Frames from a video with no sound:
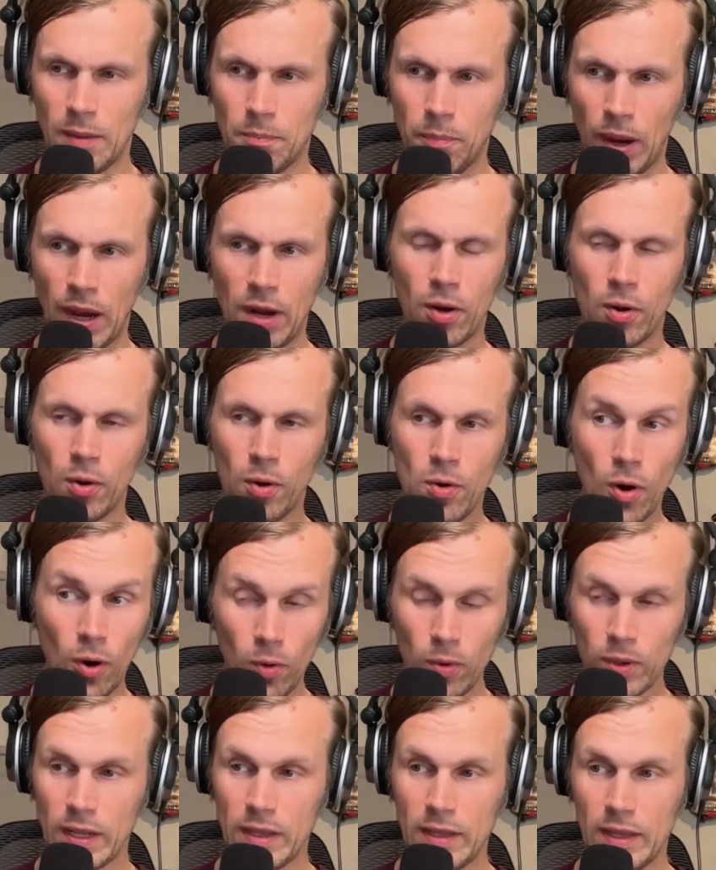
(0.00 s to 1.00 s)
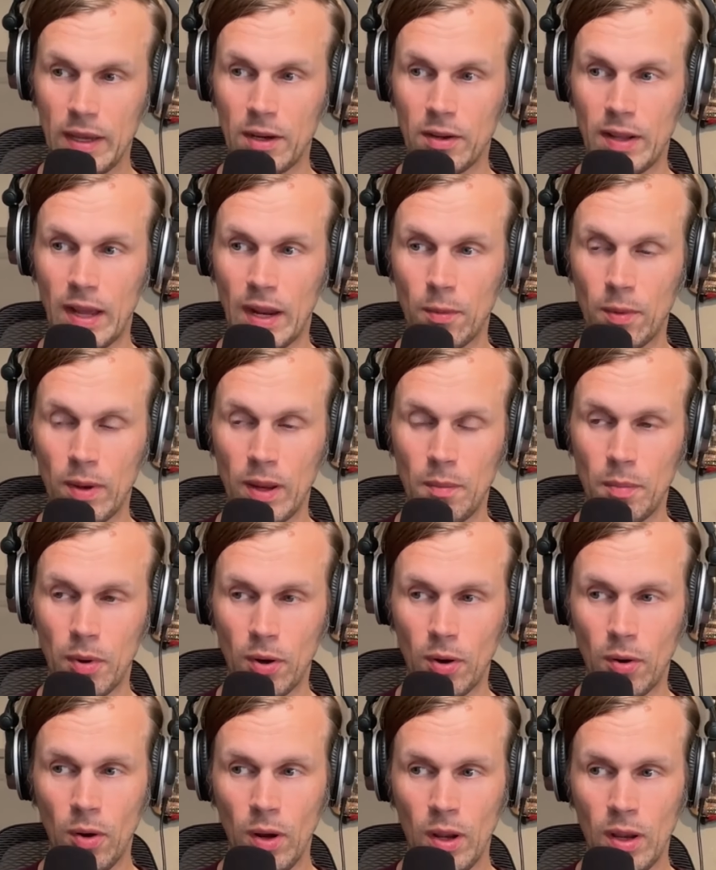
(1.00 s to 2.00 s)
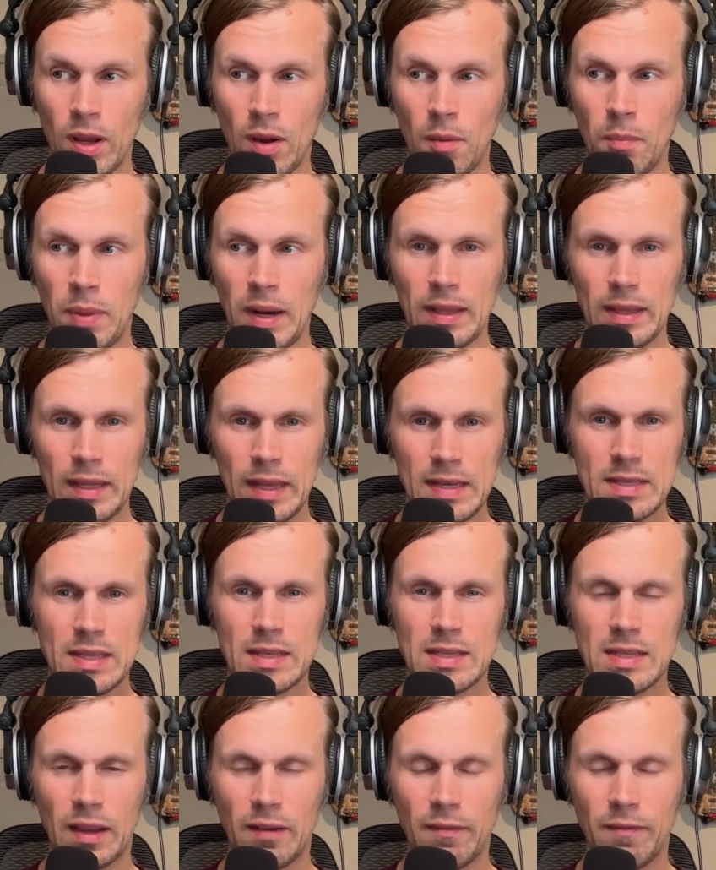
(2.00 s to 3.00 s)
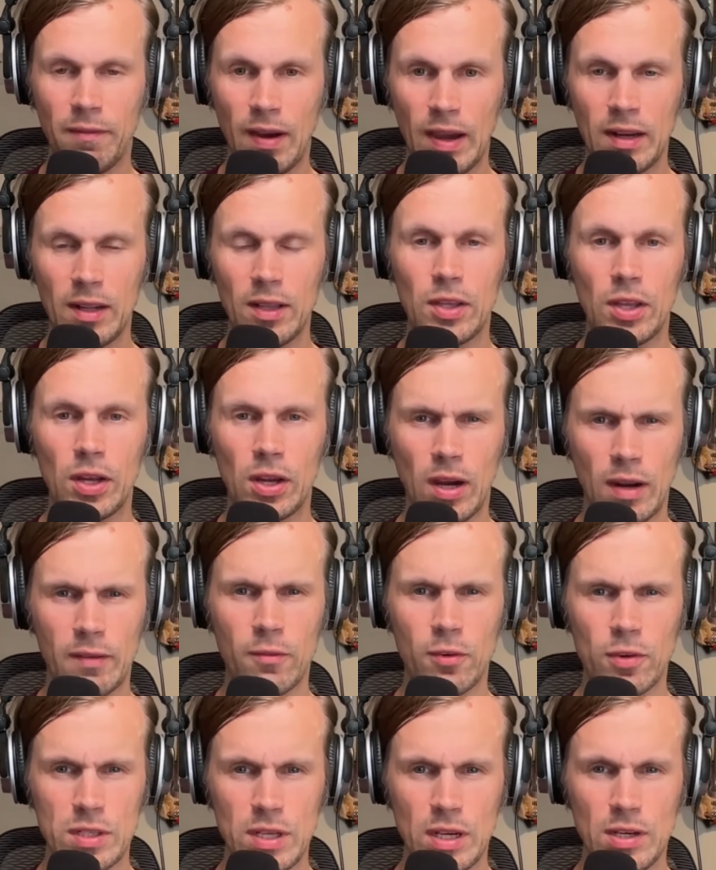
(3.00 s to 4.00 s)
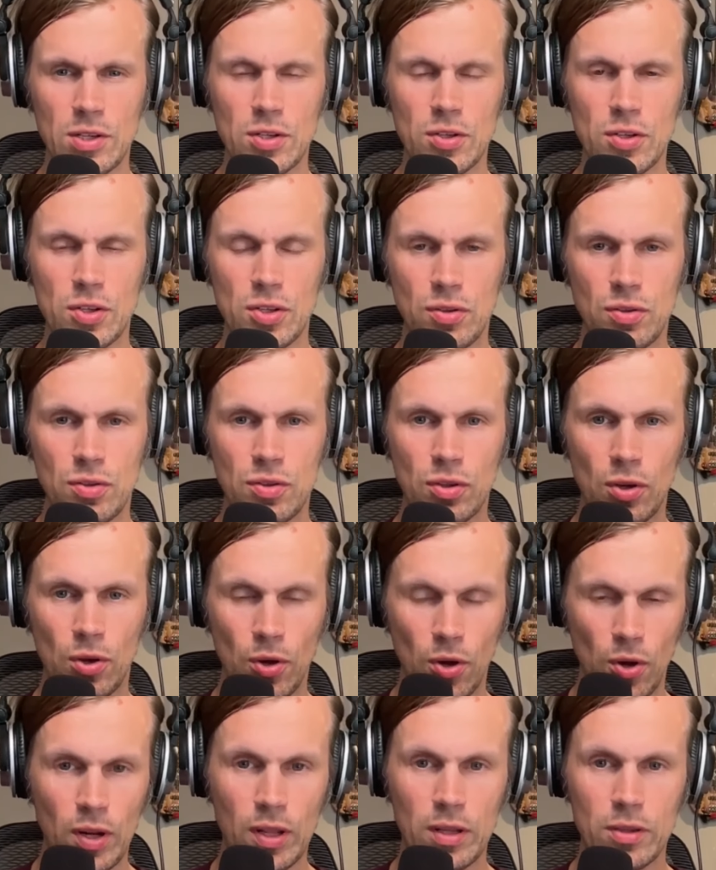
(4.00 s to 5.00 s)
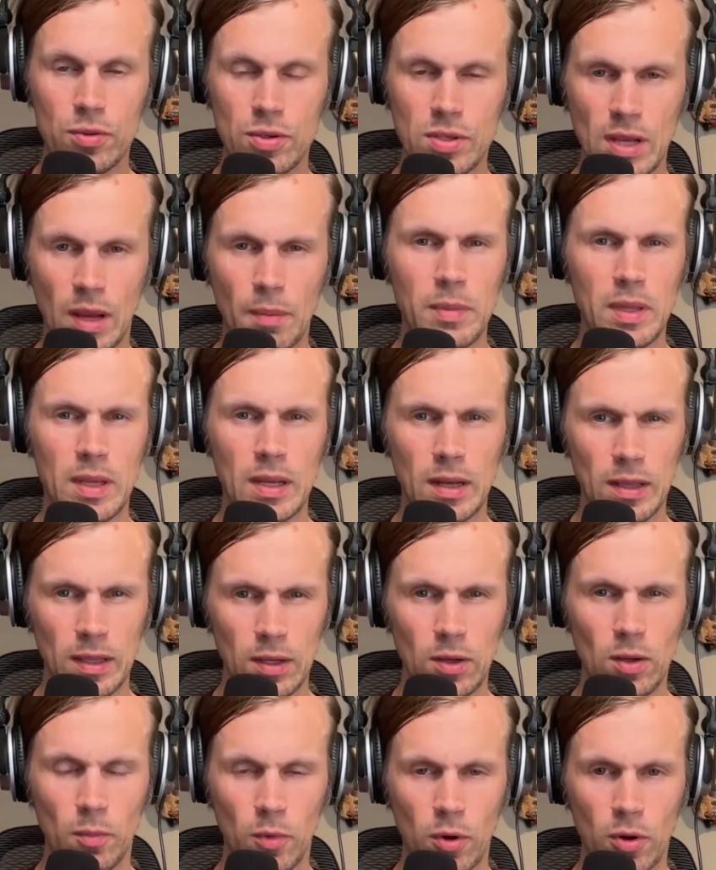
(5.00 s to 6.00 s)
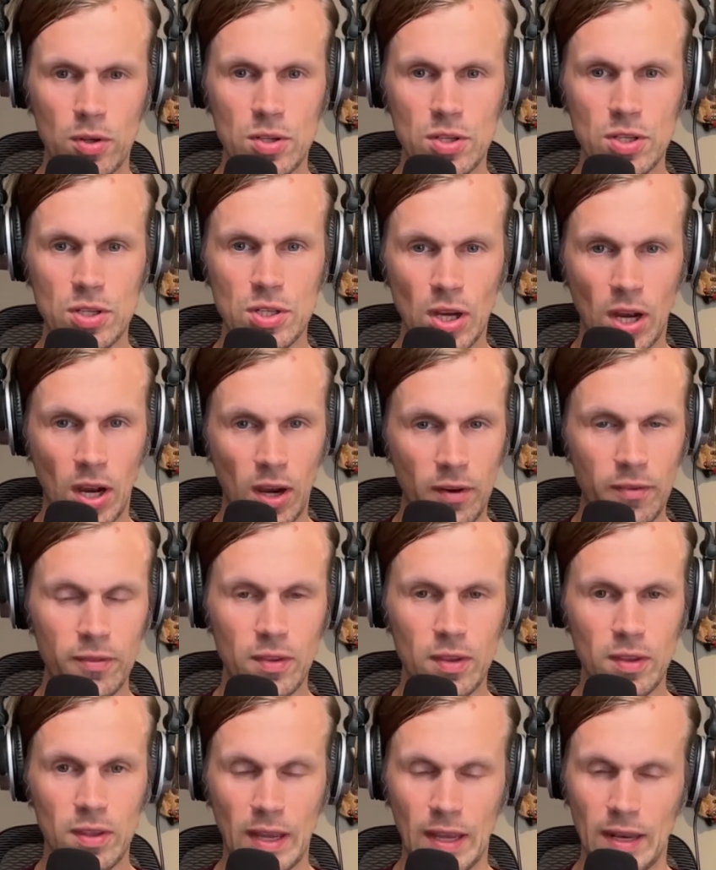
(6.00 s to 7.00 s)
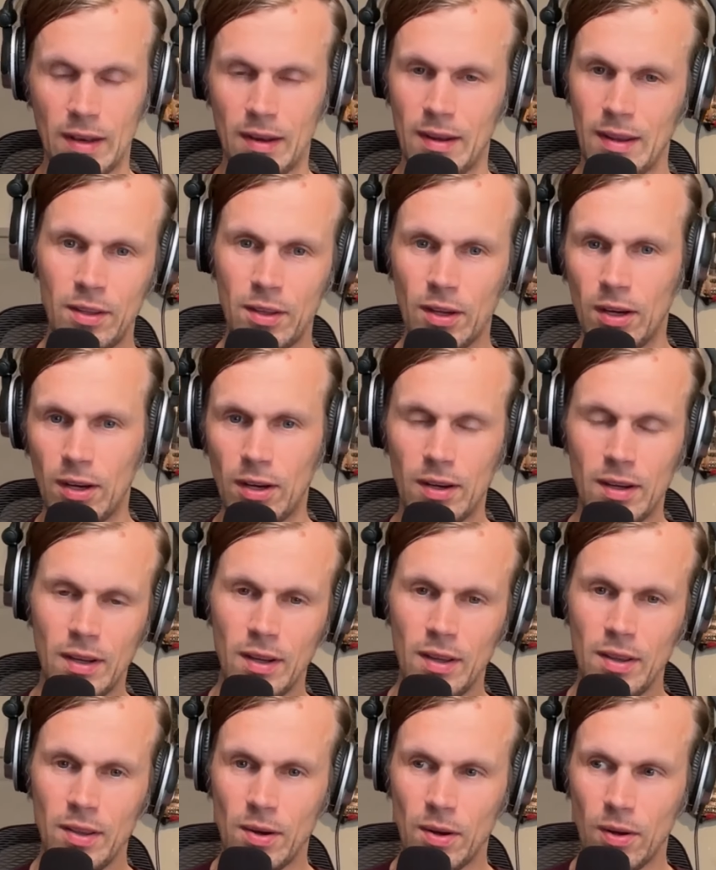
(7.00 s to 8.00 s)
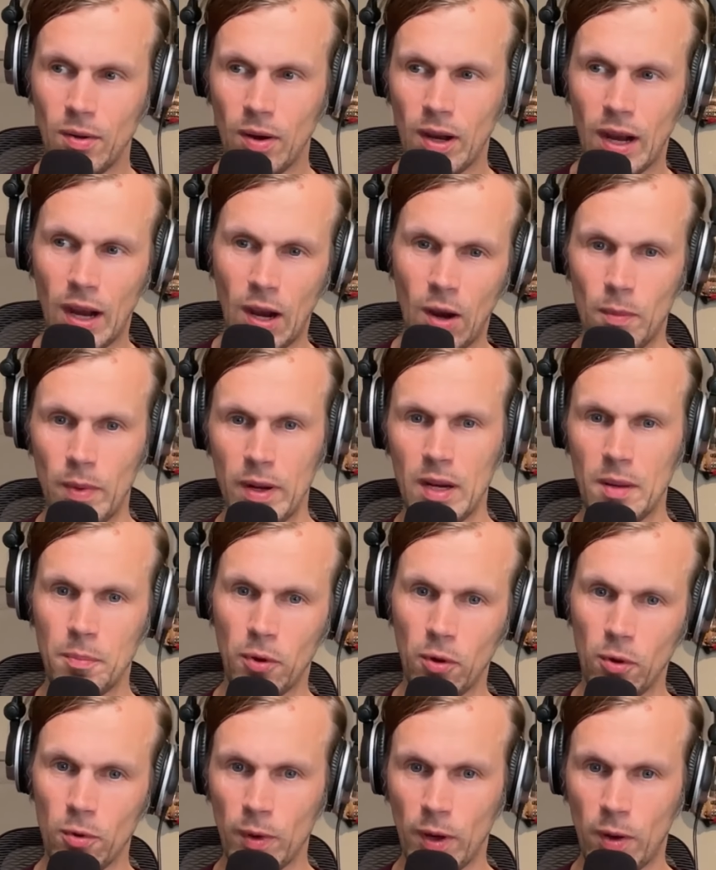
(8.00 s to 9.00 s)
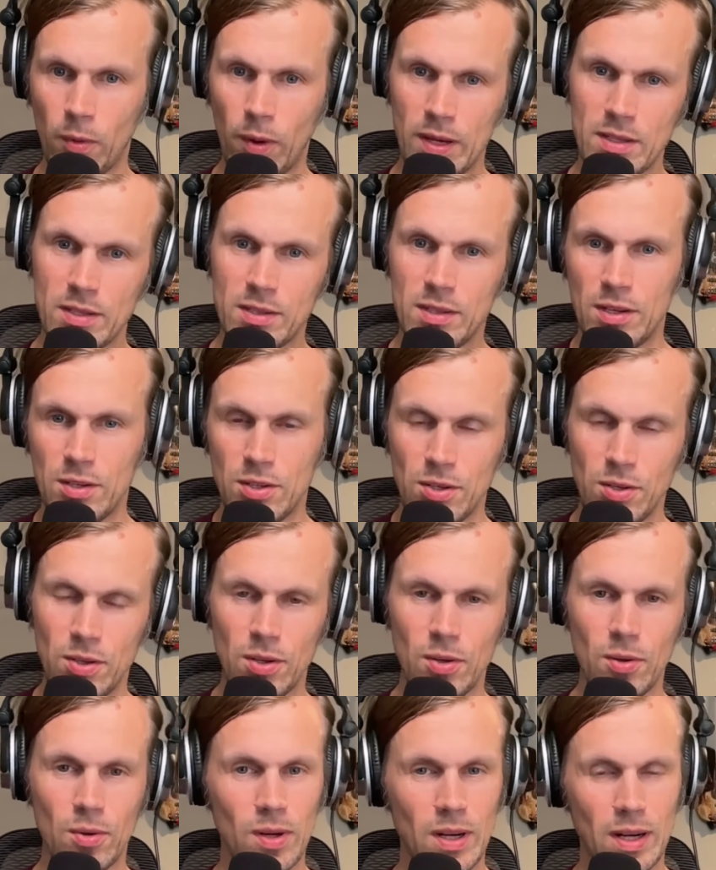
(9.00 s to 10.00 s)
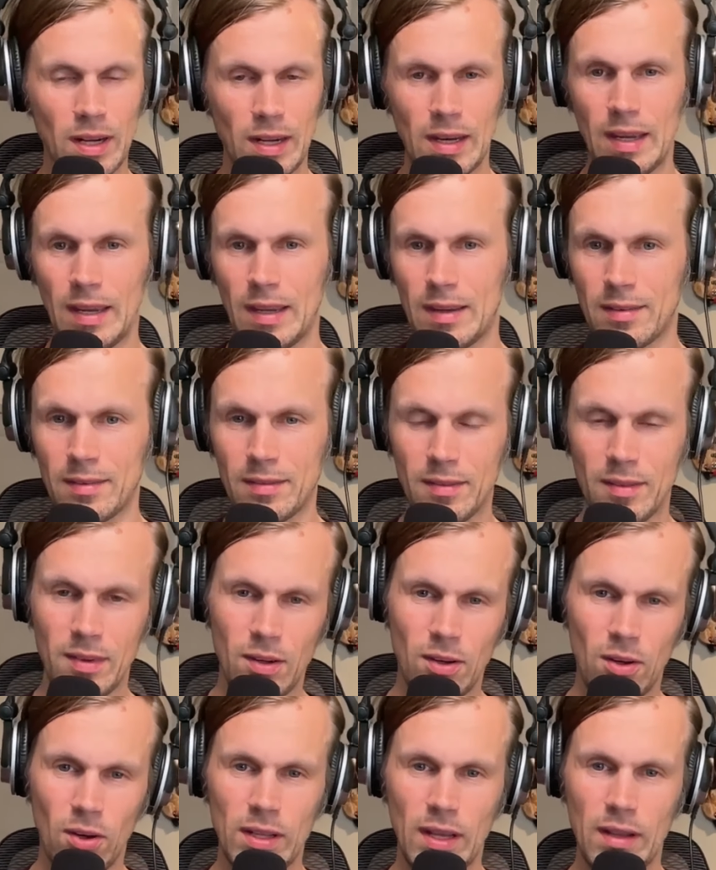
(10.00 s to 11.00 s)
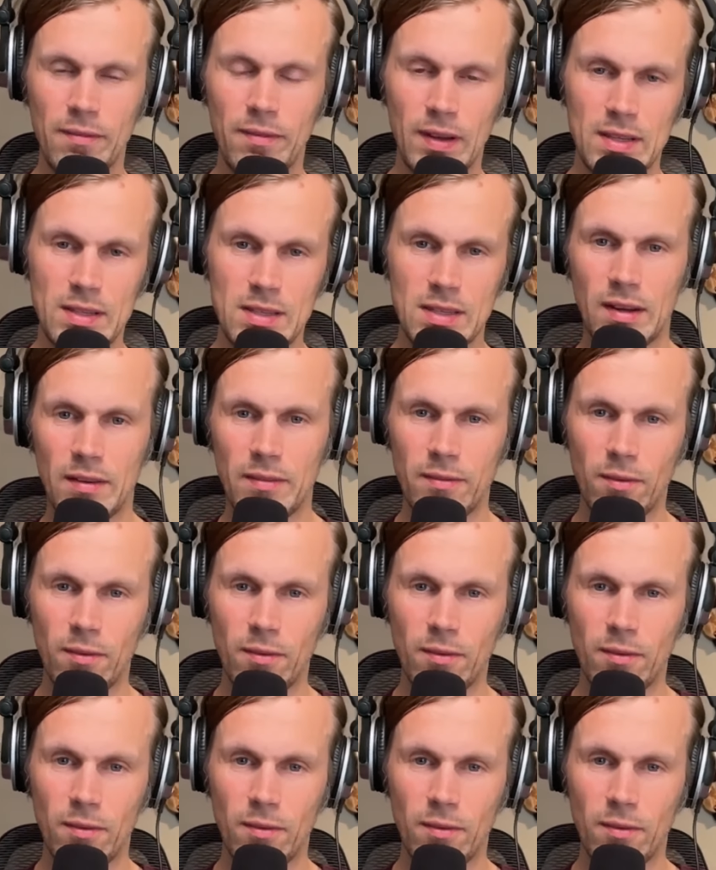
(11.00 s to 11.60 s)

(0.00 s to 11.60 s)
pot of gold at the end of that rainbow, but at least it's like finally the conversation's turning to something a little more soft than the, you know, how many pull requests did you do and like all that fun stuff.